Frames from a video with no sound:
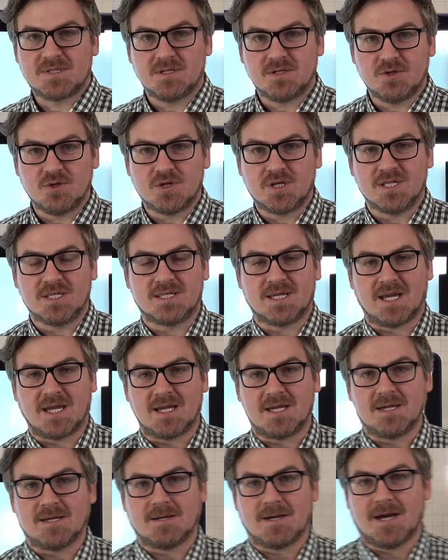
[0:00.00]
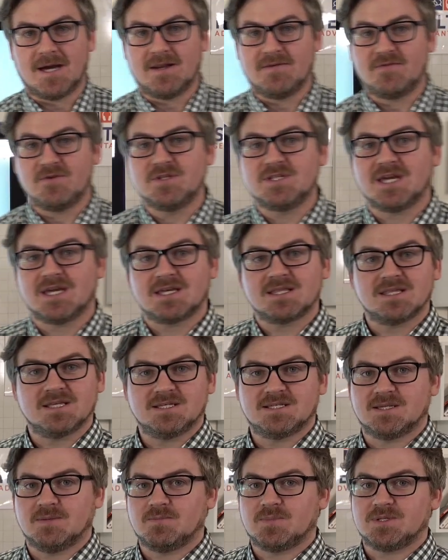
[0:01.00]
that you can take, and if you take
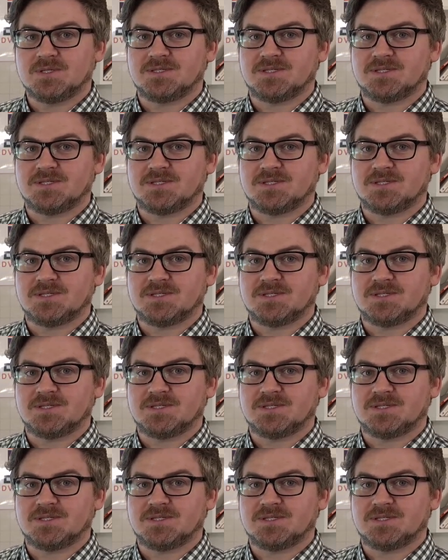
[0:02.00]
these simple